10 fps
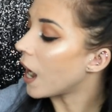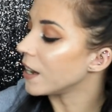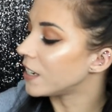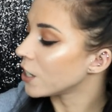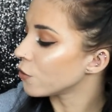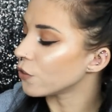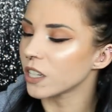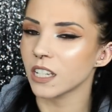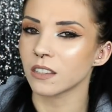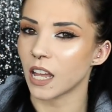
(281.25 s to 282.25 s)
I didn't
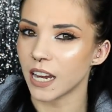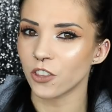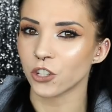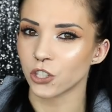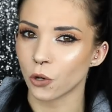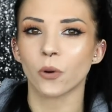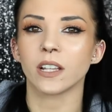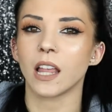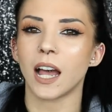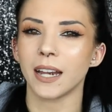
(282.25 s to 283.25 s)
really like the
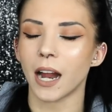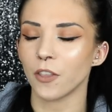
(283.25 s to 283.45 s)
storyline.